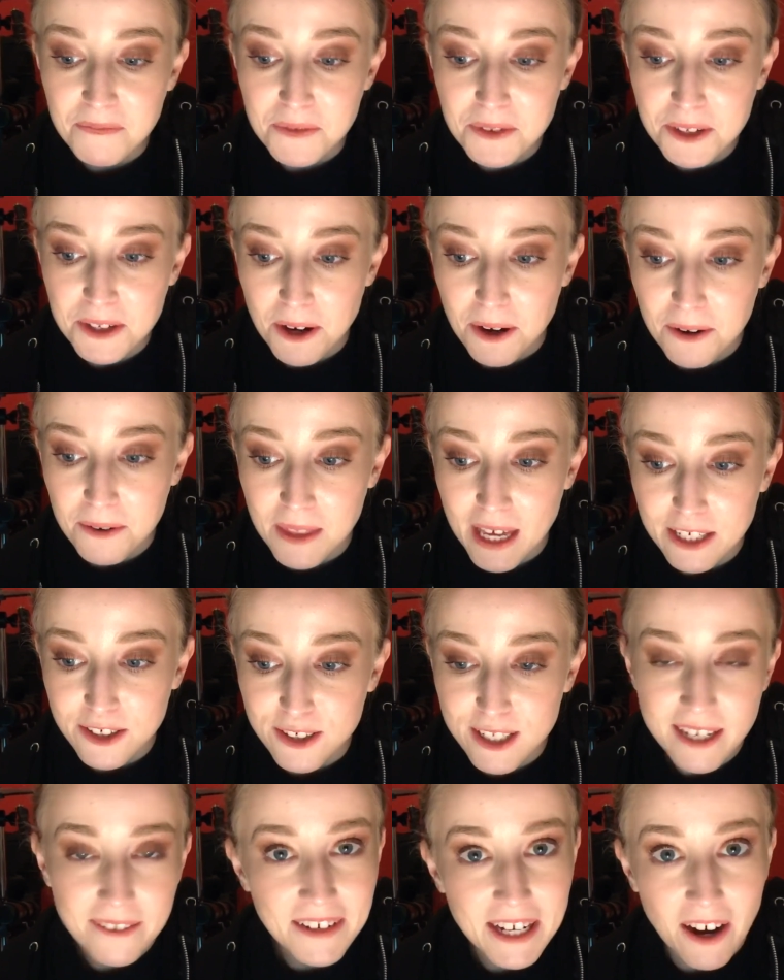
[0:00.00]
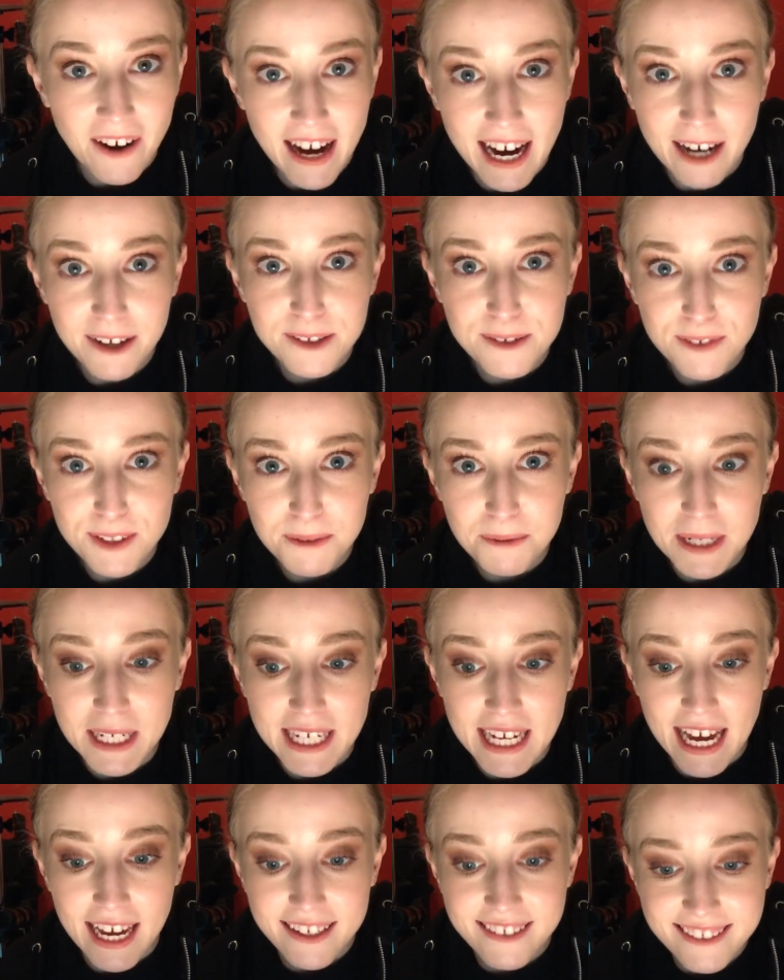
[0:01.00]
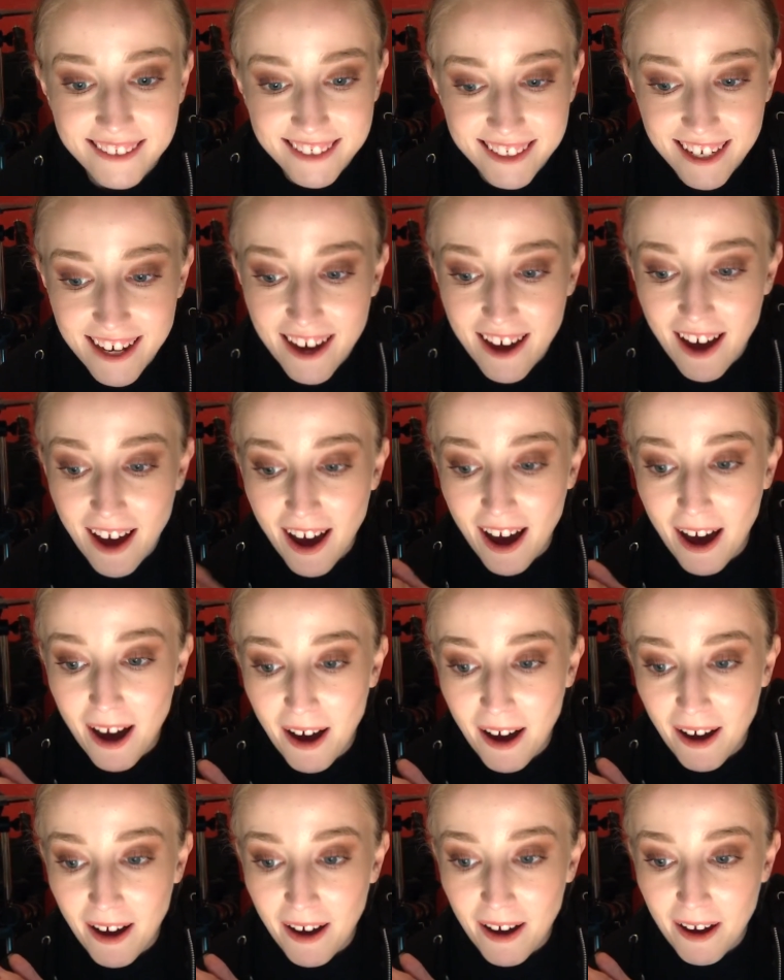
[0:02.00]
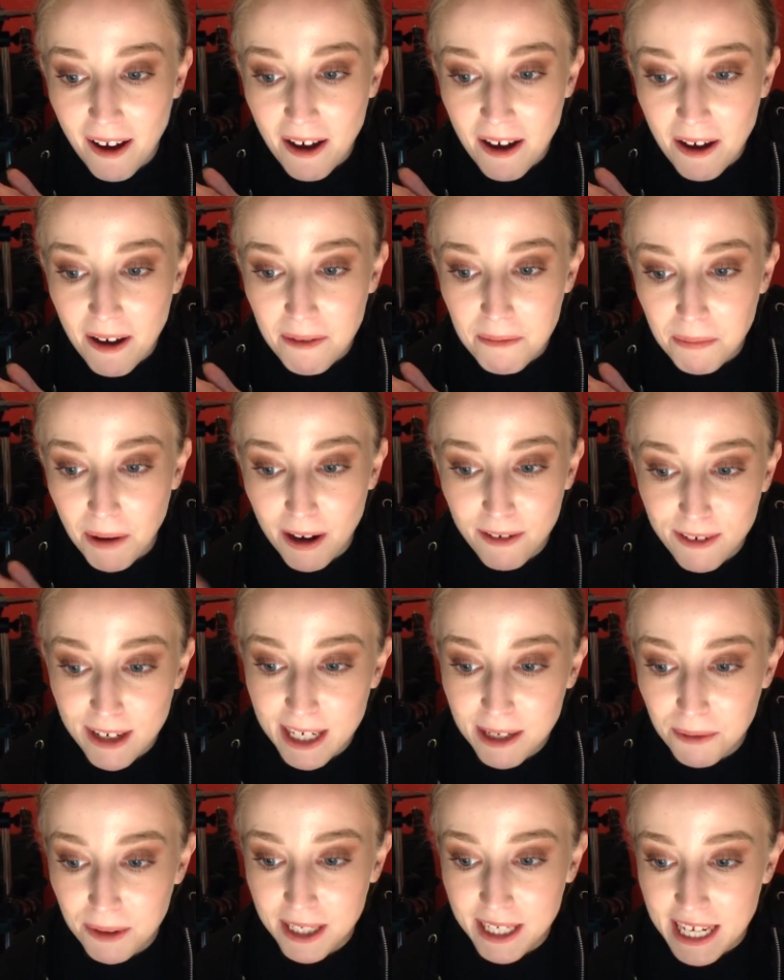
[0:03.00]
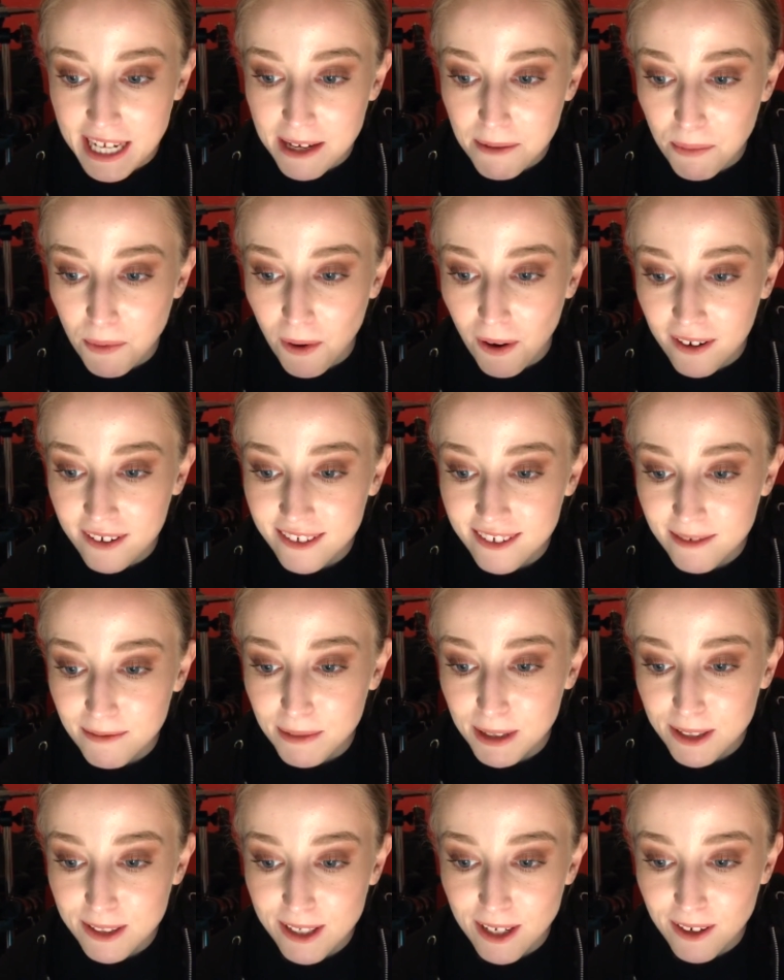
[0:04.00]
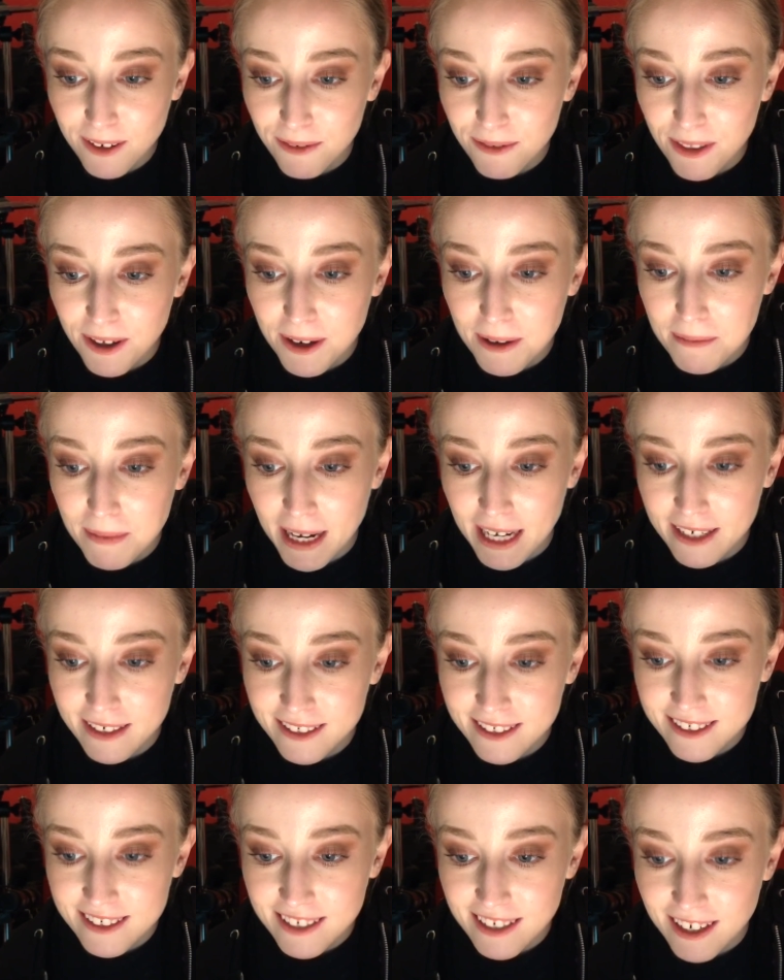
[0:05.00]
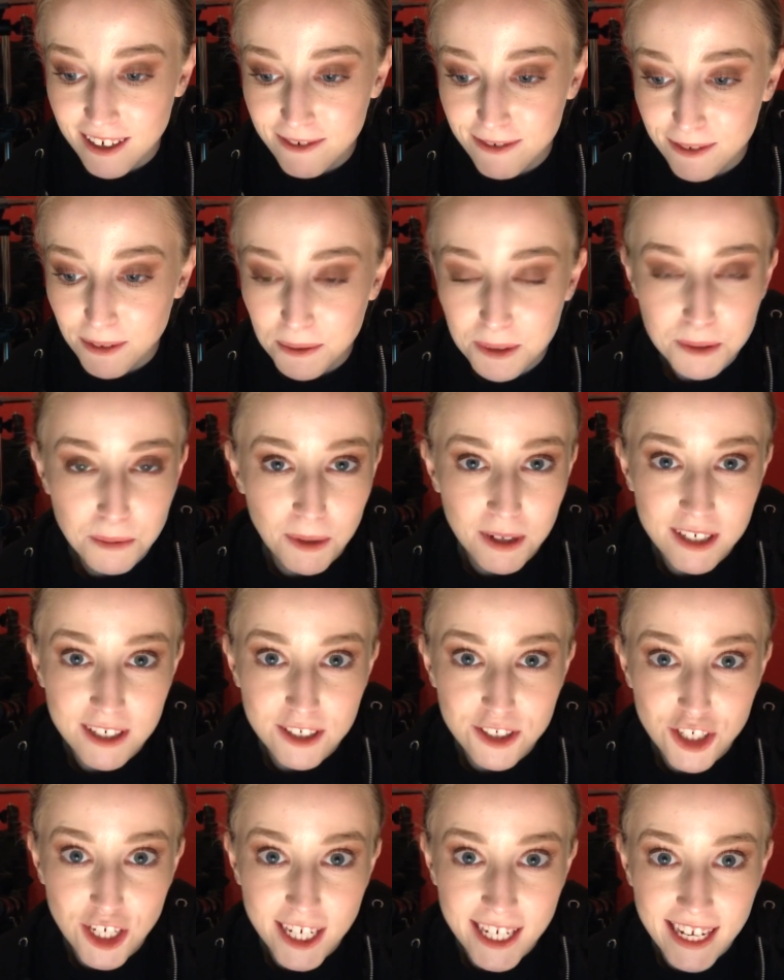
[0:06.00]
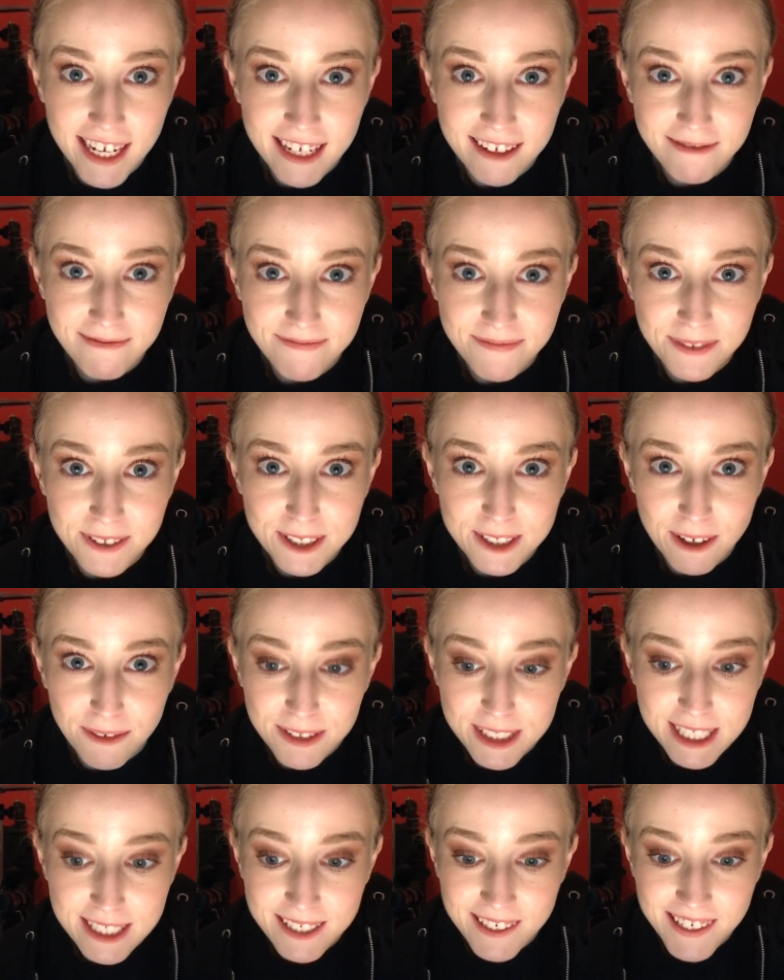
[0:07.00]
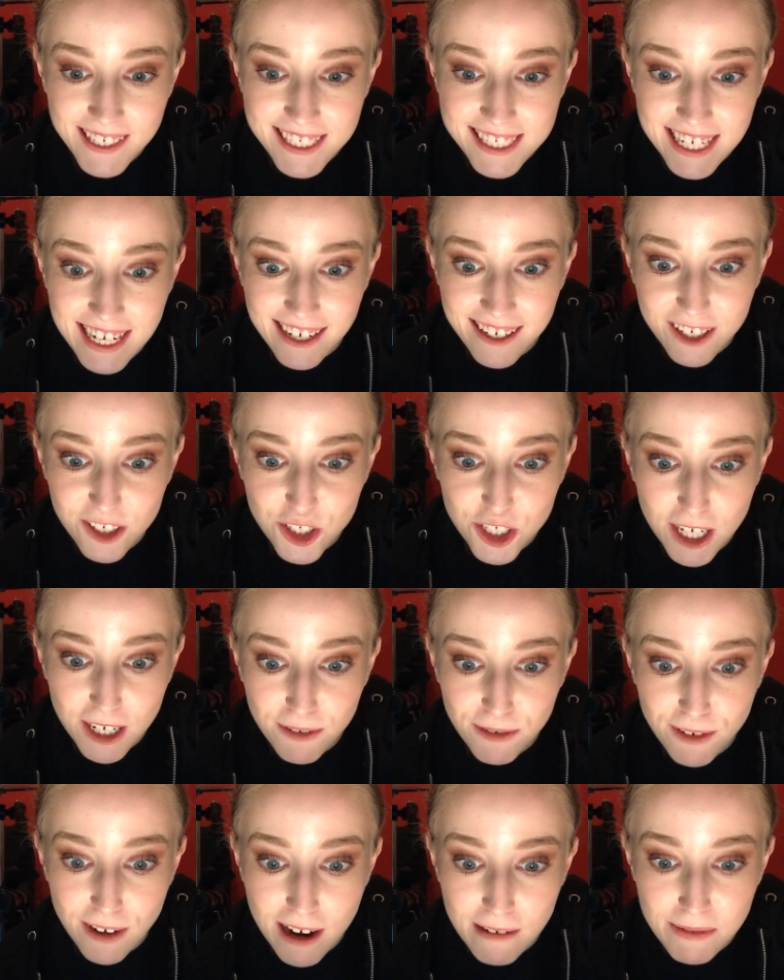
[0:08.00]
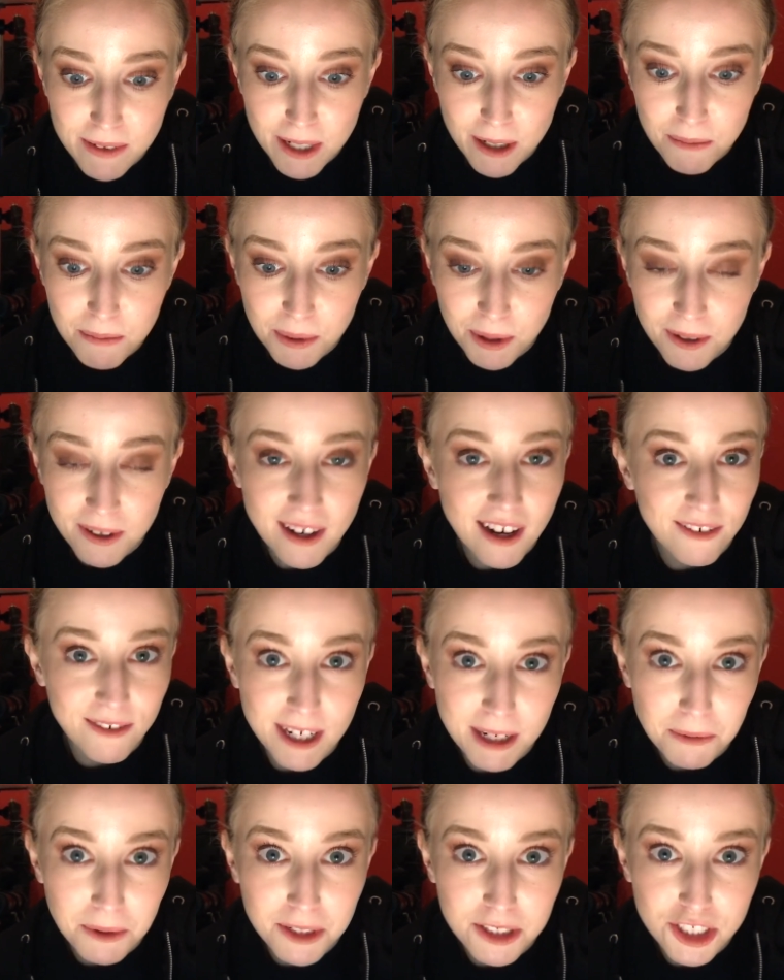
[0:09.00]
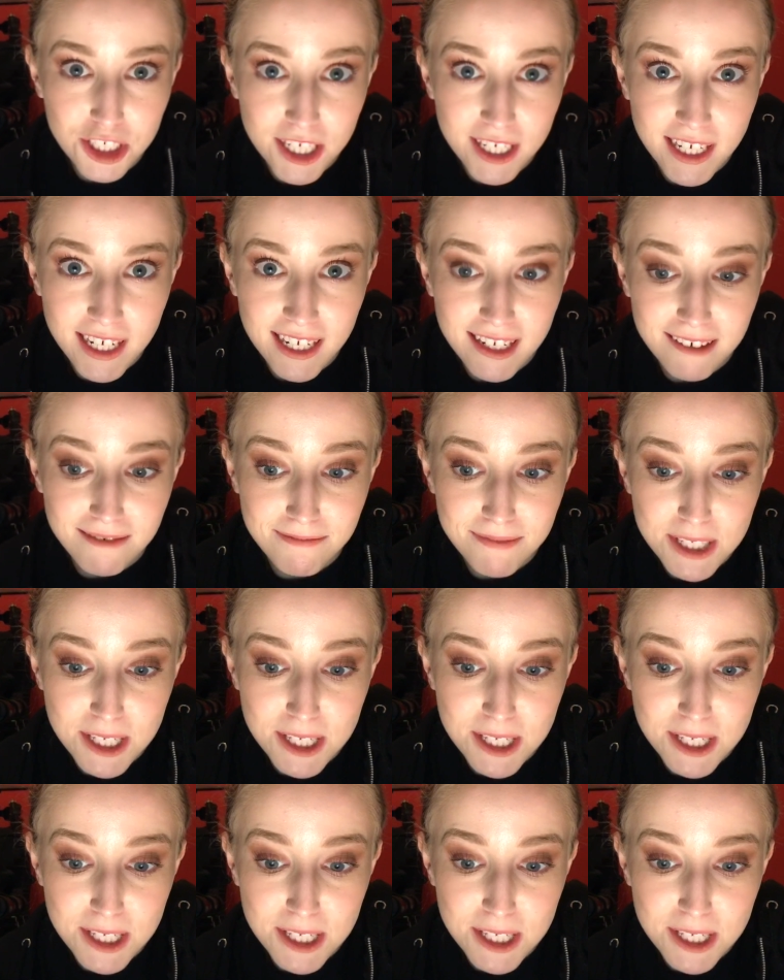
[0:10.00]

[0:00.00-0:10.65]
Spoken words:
So they're just living at our house for the weekend. But I really want to keep one because I love them and I've always wanted a chicken, because obviously it's not going to stay like a chick forever, but I really want a chicken.